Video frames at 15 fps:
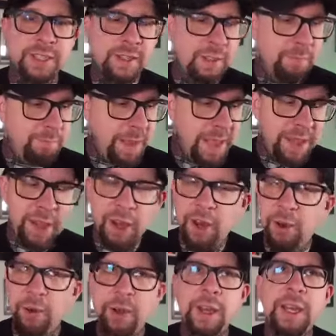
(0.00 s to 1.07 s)
The
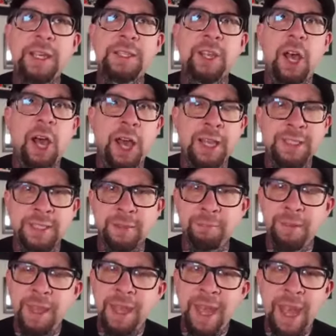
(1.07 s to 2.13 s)
mango is awesome,